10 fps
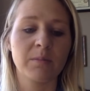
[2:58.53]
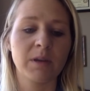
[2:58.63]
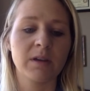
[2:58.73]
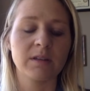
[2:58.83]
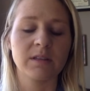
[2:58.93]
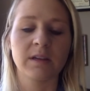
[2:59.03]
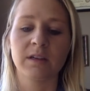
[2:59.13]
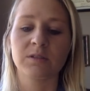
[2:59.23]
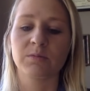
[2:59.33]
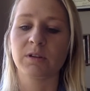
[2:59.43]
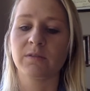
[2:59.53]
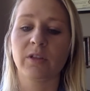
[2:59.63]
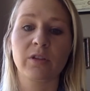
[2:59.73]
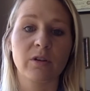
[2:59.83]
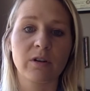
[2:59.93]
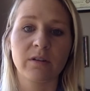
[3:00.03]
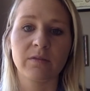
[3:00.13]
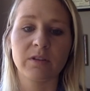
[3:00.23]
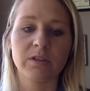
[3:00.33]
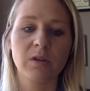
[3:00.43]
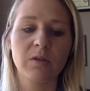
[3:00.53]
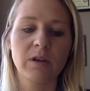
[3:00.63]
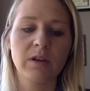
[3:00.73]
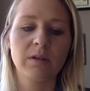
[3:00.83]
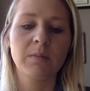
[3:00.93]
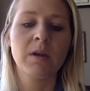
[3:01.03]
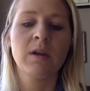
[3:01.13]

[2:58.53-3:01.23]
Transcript: because that gets rid of a third of the sodium,